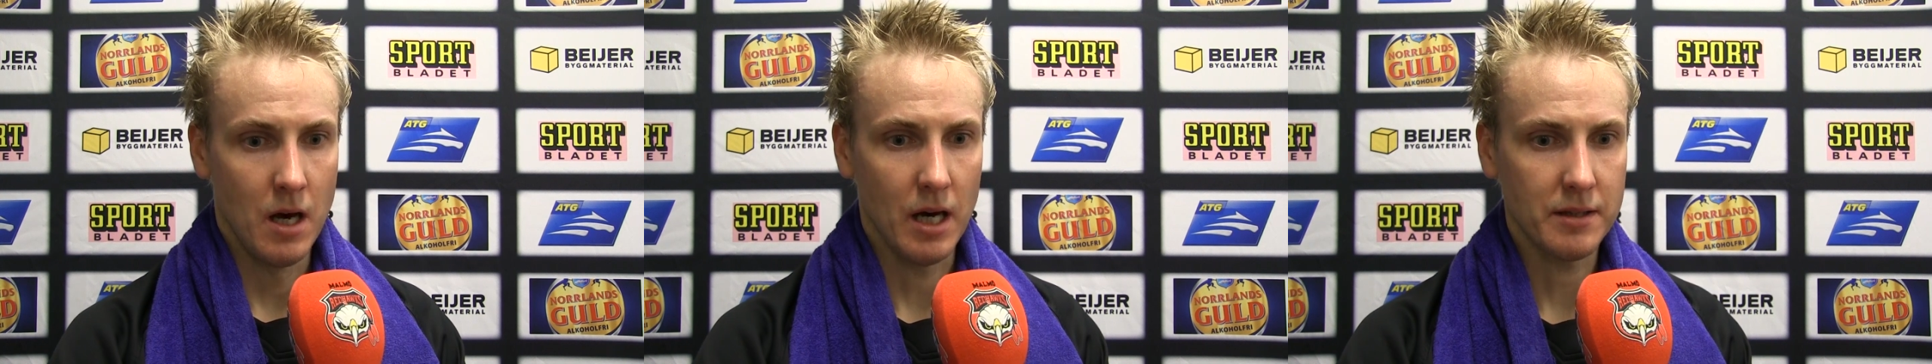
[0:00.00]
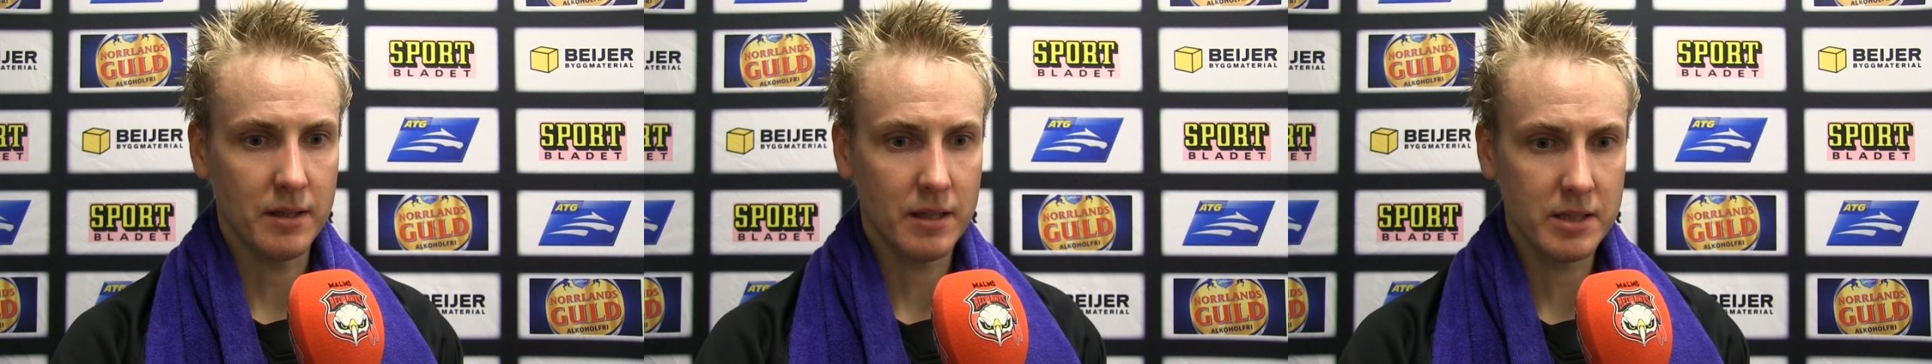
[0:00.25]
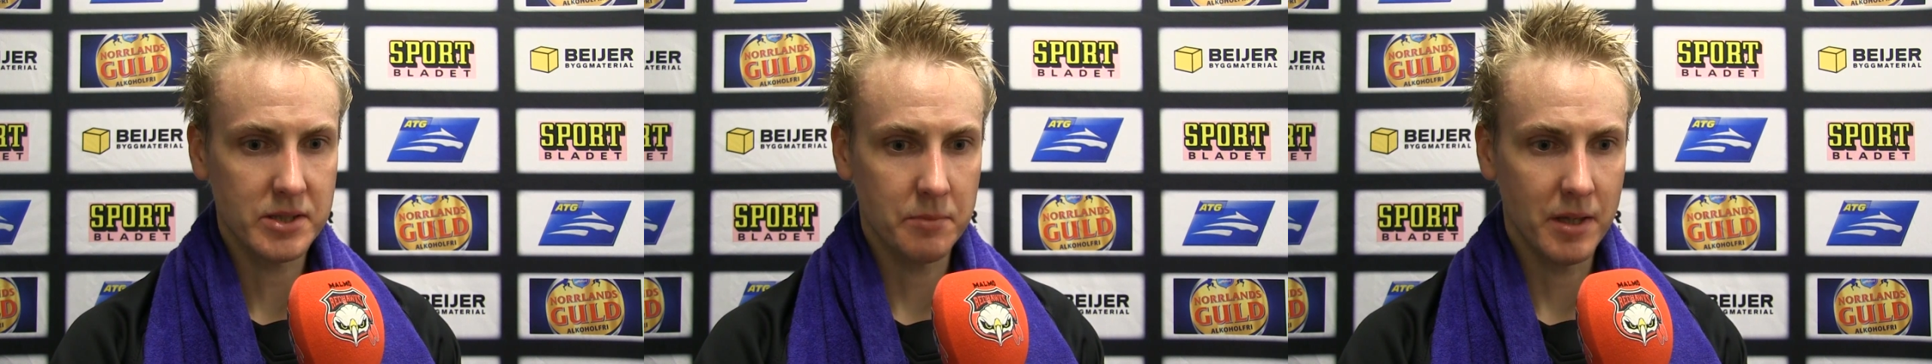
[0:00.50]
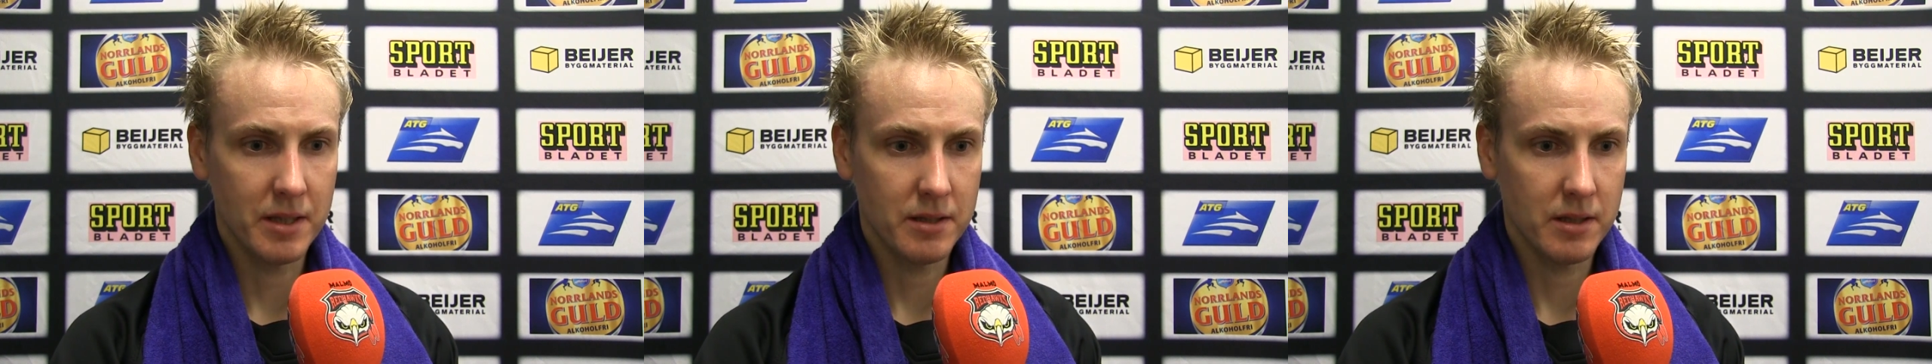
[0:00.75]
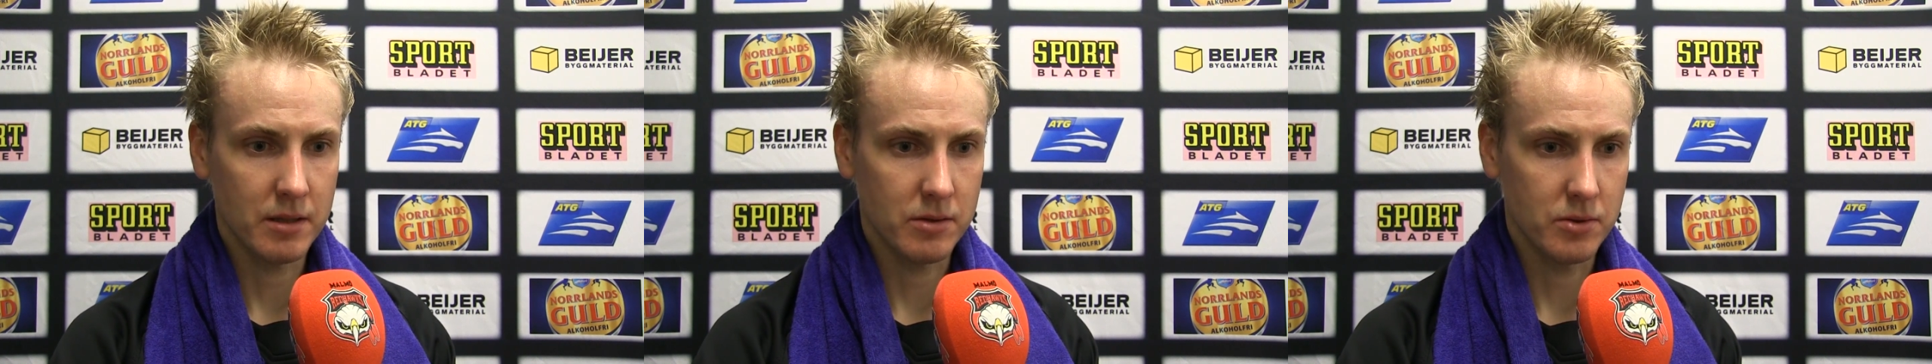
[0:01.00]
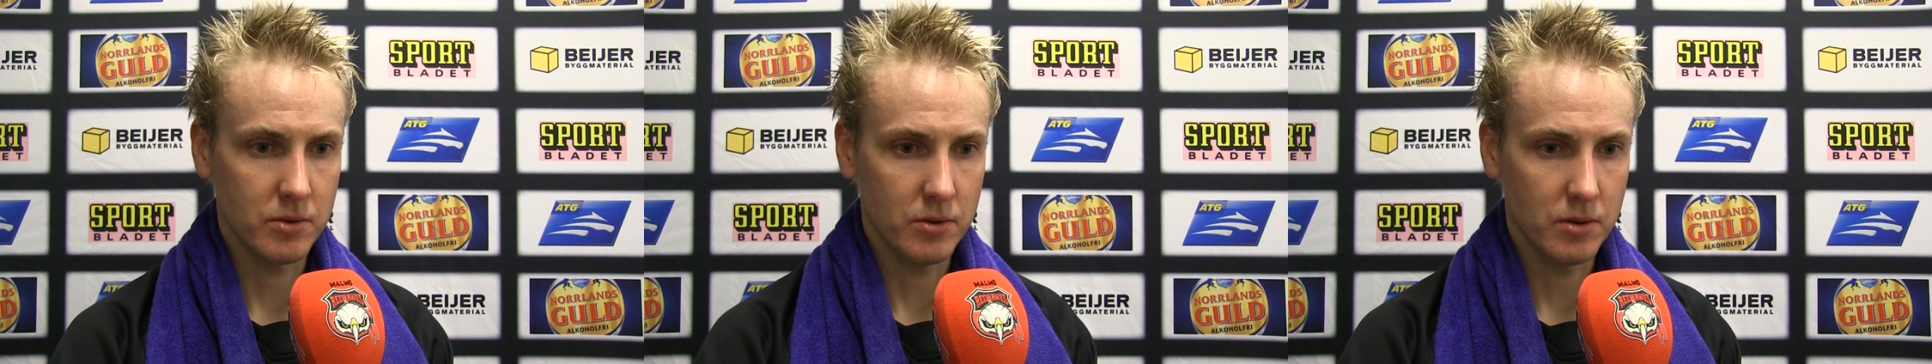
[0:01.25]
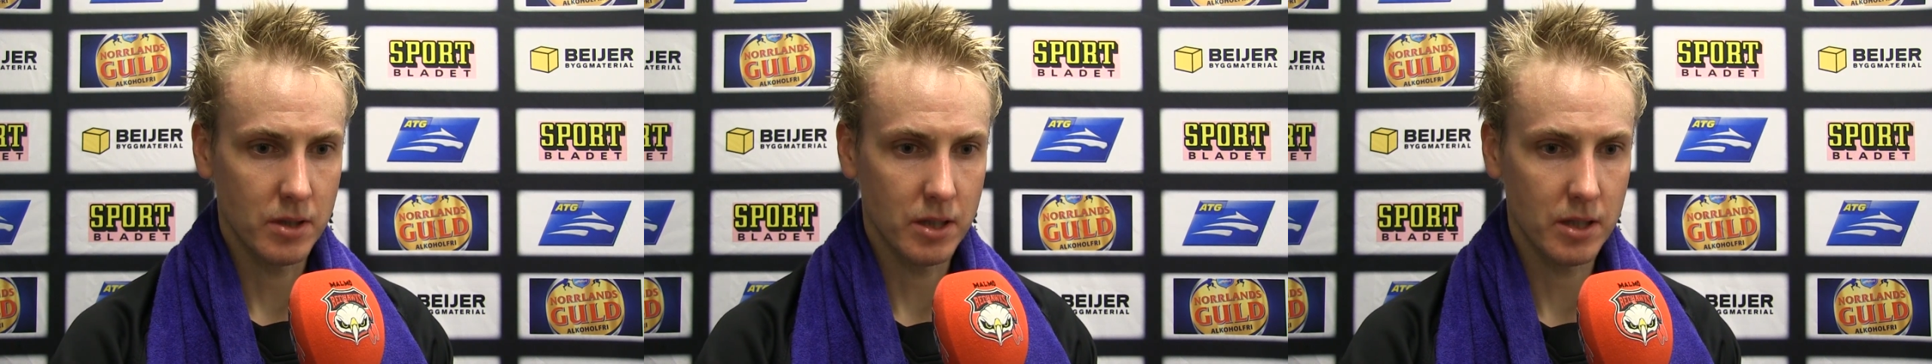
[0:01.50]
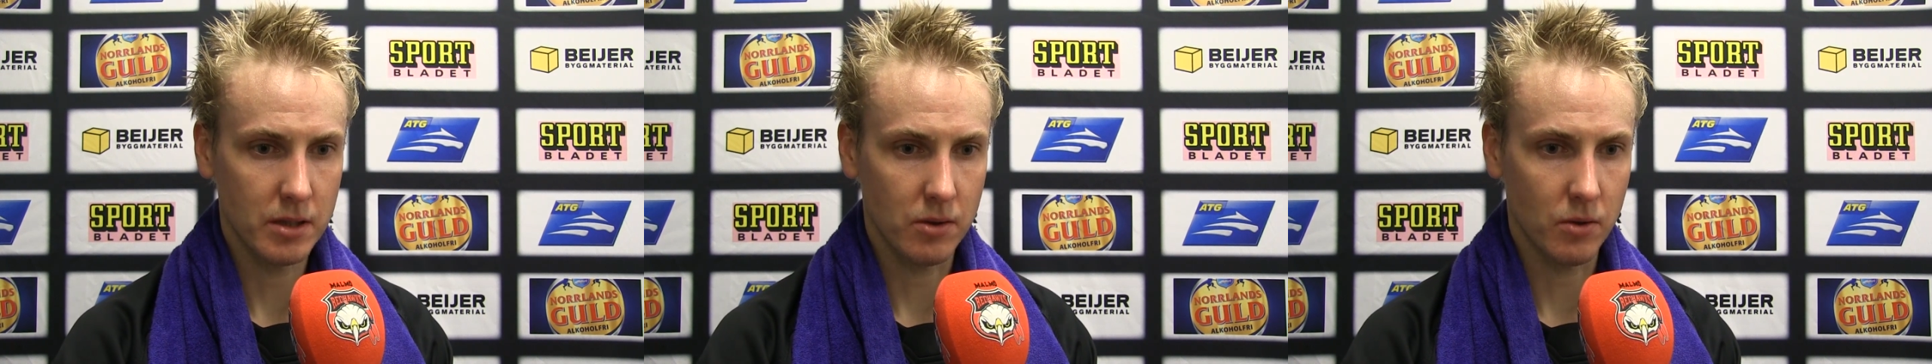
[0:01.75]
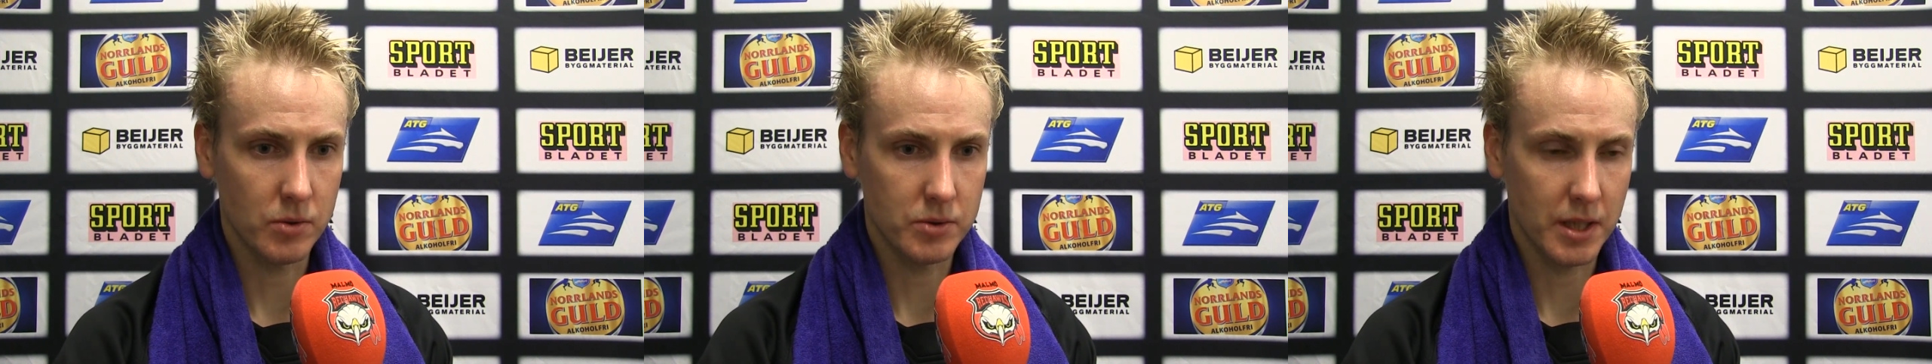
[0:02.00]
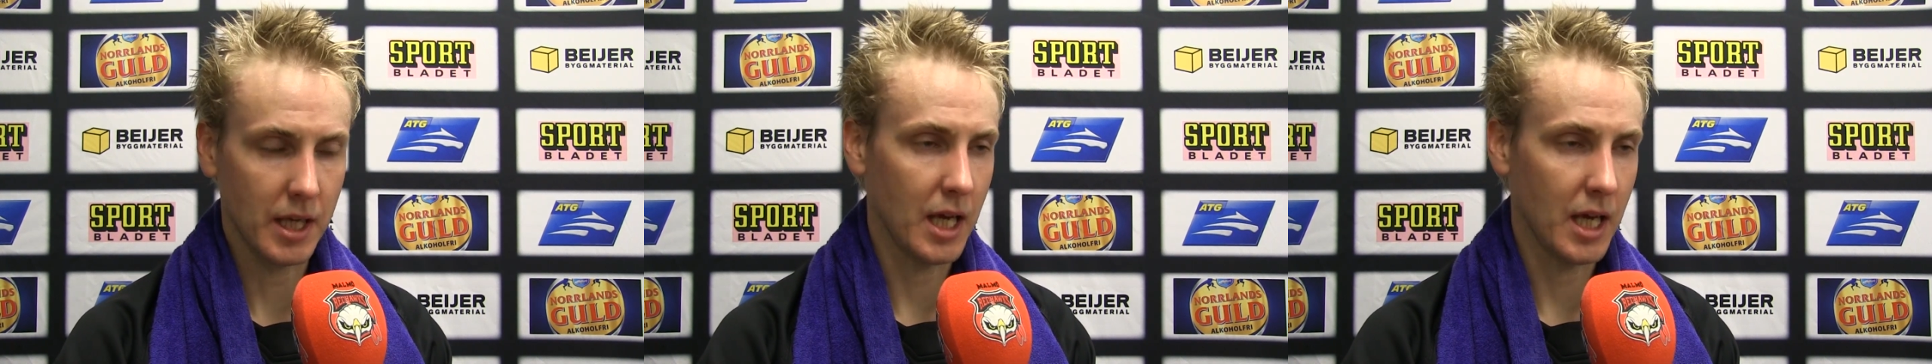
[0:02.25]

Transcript: I think that's the main thing to go to the